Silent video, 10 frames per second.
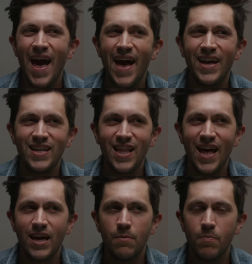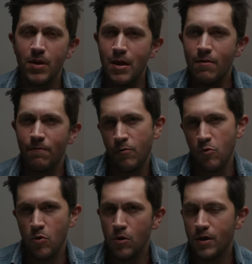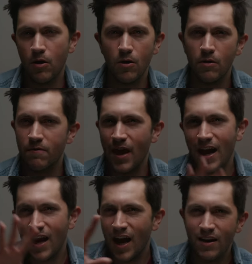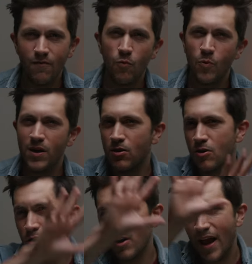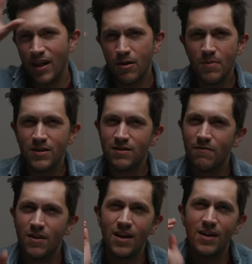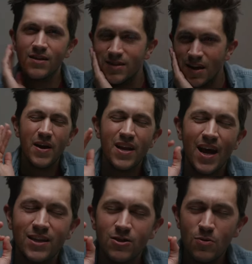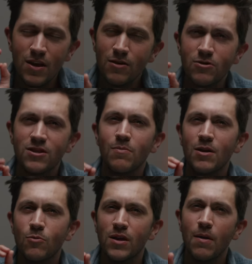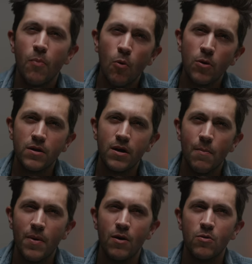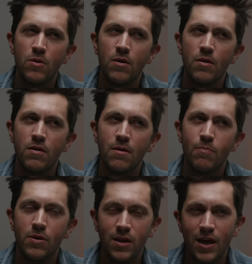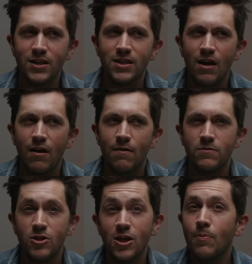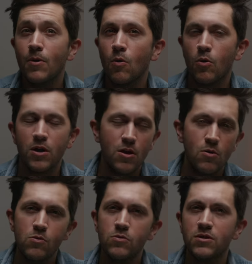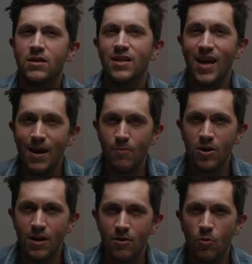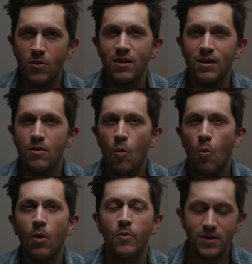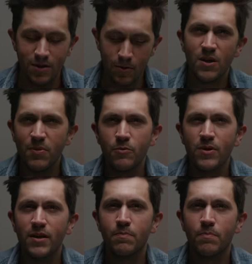and like being frugal and all of that kind of weird elements of things. But I do think there's something really important about the place of cheaper or used camera gear within what we do. Something really